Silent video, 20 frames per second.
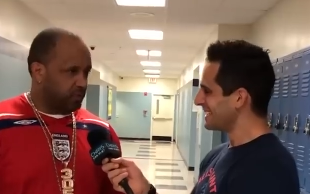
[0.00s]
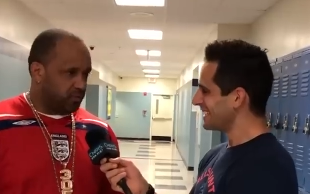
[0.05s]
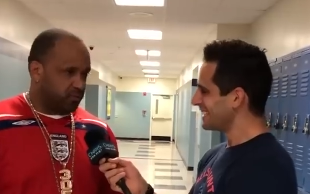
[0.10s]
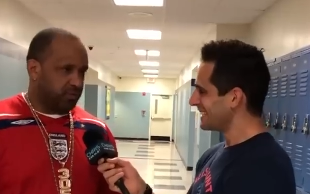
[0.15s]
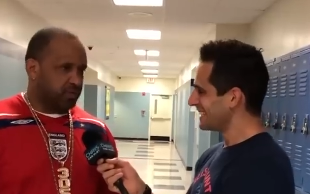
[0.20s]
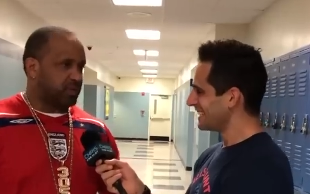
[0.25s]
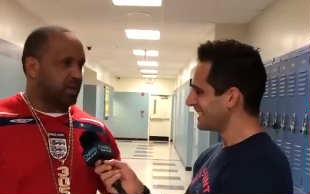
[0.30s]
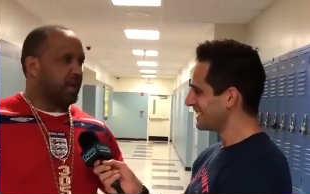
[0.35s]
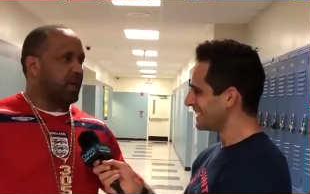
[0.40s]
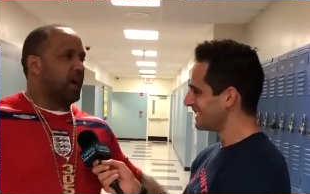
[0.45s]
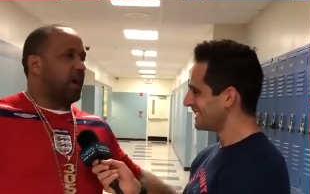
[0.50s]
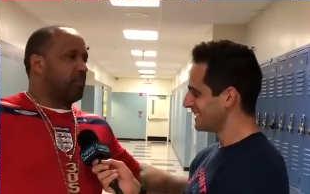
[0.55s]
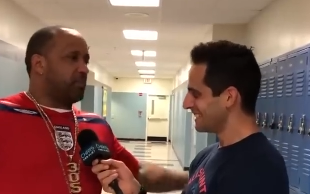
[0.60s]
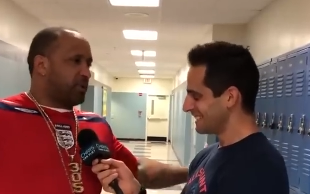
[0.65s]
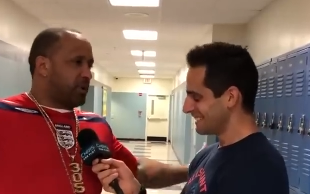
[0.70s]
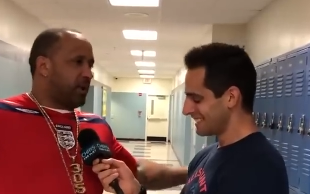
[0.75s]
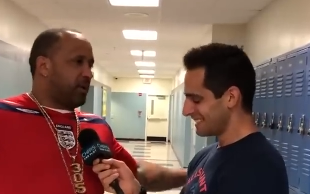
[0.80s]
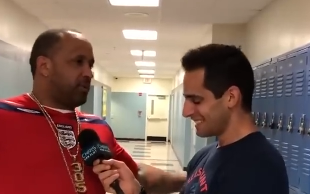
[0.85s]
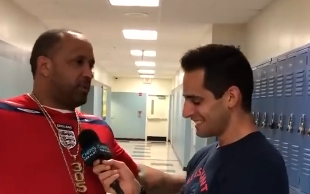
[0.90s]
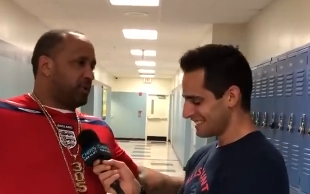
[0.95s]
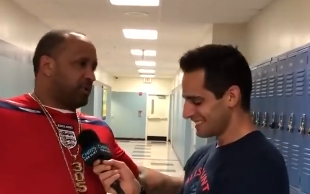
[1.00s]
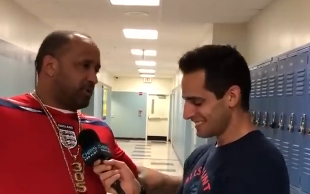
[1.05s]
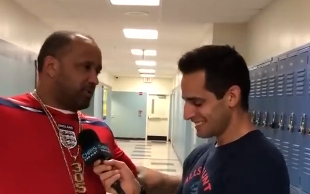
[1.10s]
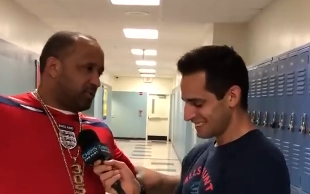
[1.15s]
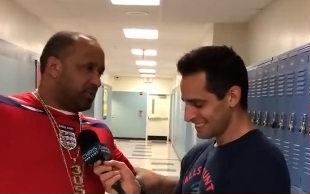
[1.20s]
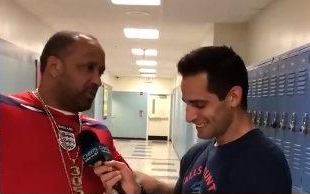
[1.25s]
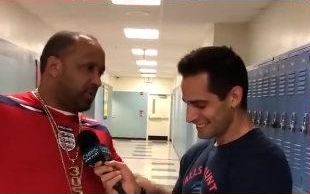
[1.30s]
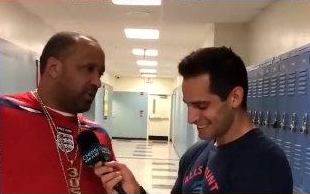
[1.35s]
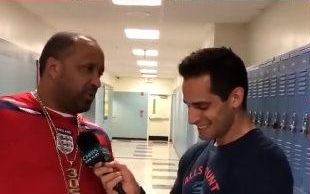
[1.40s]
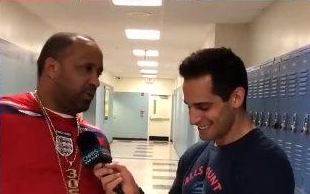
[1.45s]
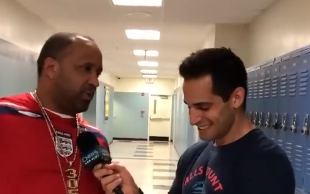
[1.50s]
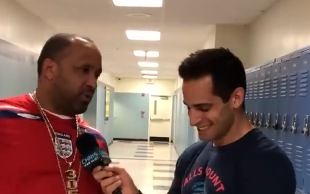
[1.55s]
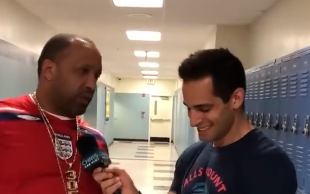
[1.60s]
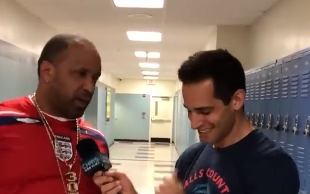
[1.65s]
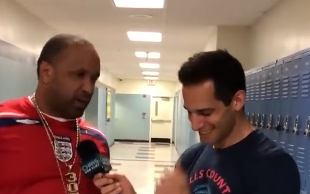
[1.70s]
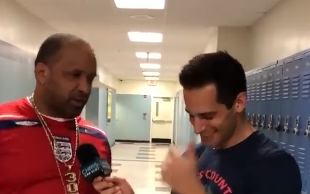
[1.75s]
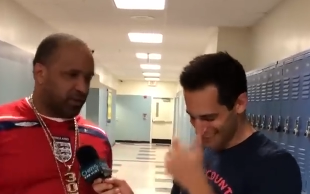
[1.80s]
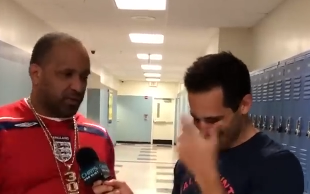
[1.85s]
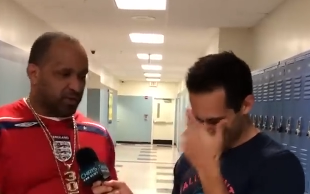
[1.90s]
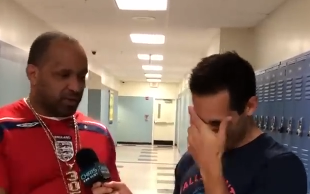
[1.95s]
Speaker 1: say, "I'm coming," and do the whole
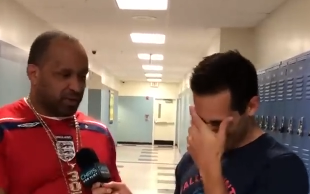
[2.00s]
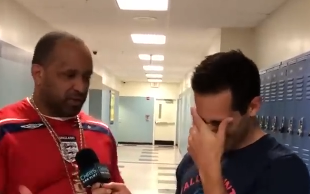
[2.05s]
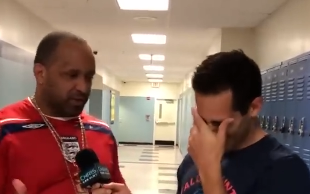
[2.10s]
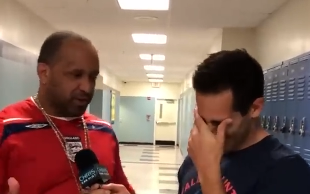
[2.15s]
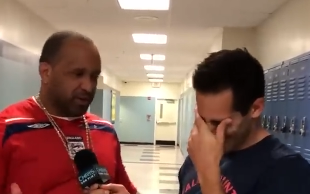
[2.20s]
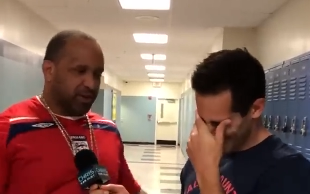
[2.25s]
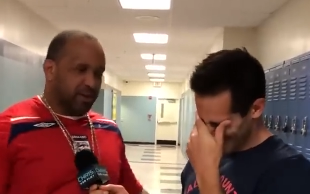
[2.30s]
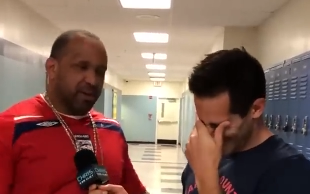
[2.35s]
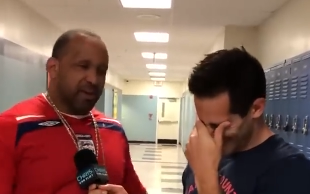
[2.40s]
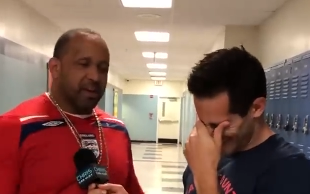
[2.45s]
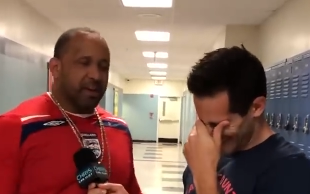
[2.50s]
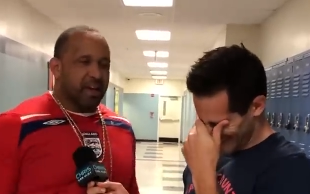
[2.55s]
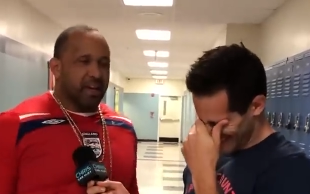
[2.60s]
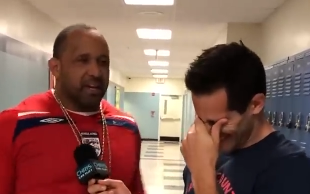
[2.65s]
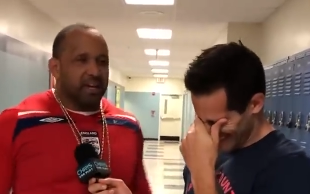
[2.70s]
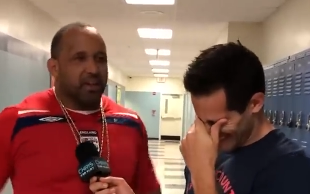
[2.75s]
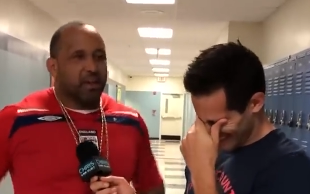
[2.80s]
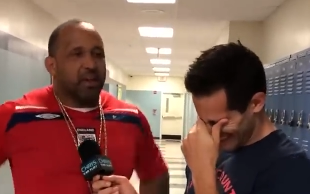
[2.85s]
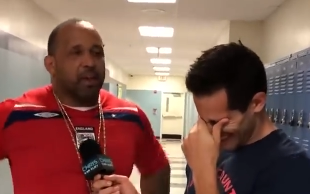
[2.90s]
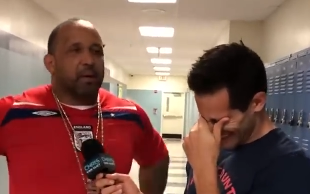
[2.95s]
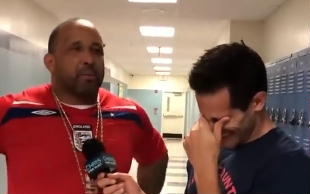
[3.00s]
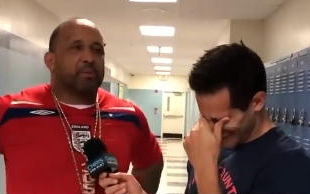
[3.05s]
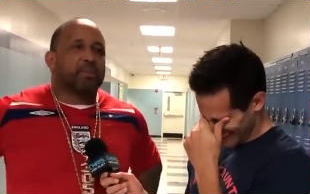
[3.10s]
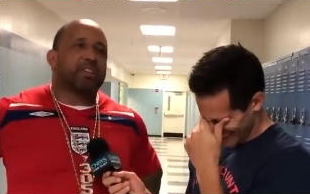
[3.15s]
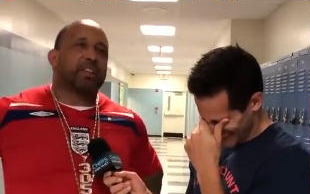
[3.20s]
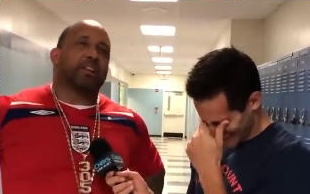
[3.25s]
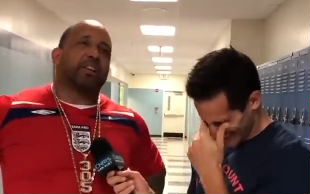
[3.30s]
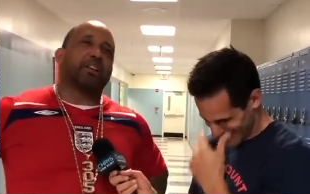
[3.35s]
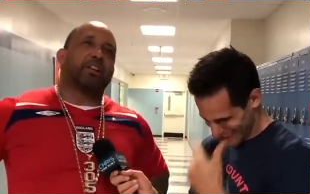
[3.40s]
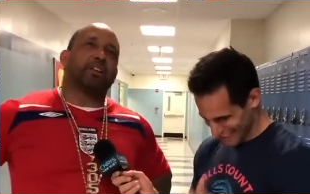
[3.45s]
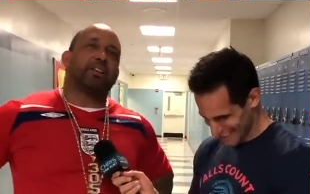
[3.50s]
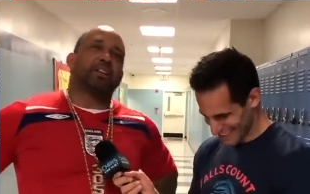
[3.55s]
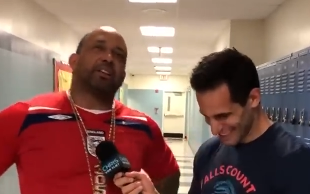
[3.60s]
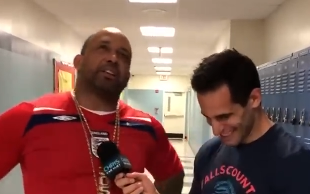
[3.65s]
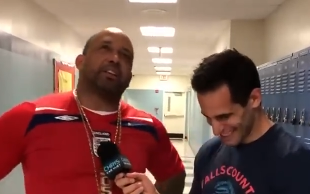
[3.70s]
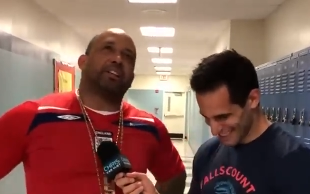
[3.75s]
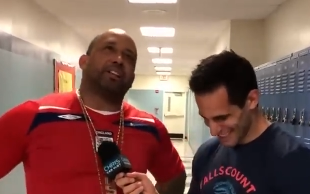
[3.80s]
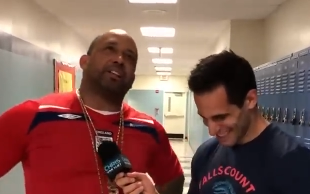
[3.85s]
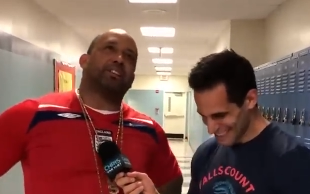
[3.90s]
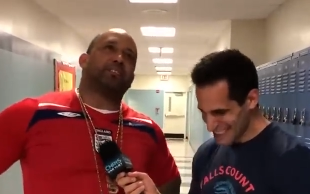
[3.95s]
thing during there. And I'm sitting there
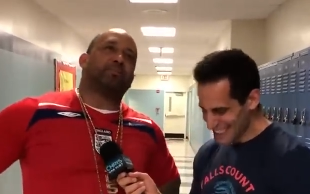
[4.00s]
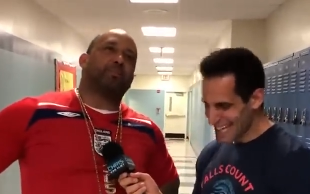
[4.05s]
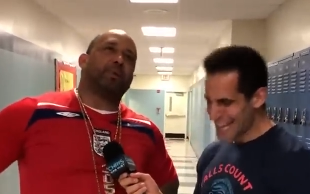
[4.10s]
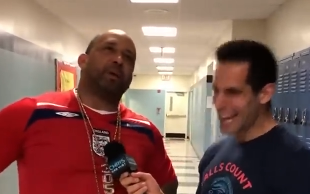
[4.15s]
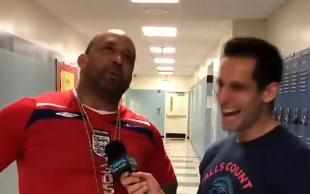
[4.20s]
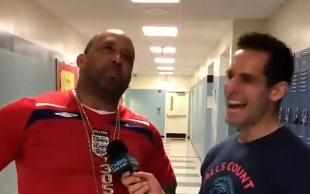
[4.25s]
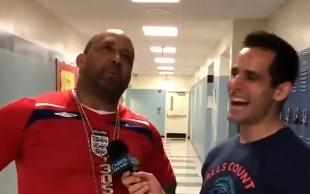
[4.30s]
looking at these people,